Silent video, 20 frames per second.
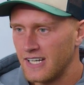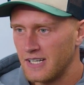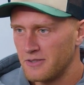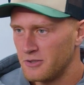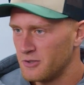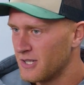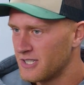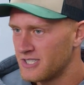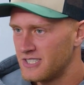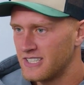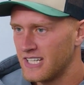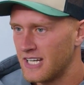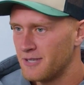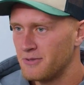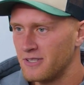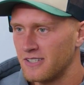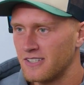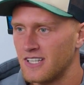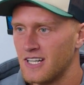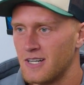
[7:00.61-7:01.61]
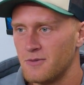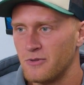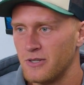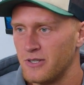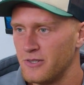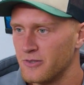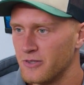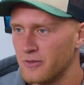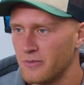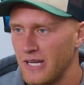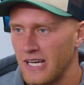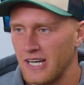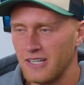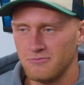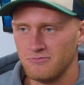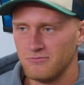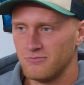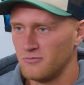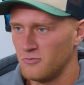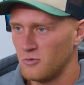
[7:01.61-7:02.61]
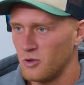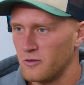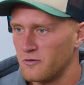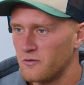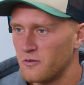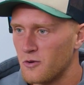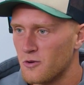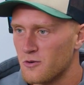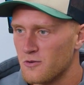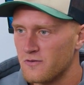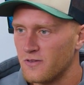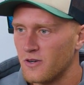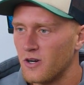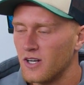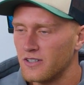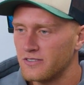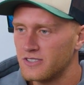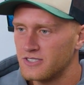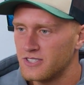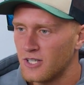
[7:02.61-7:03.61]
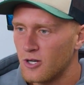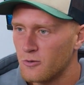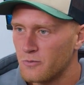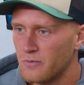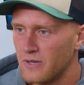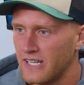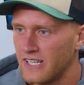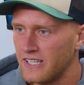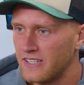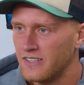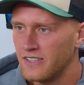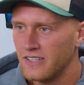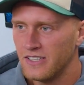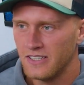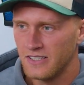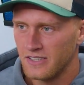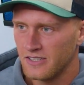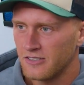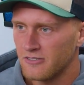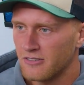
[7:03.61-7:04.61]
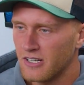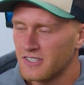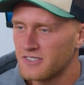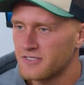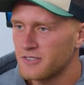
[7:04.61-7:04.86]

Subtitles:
You actually came to the club when you were about 4 or 5, because your old man. Run us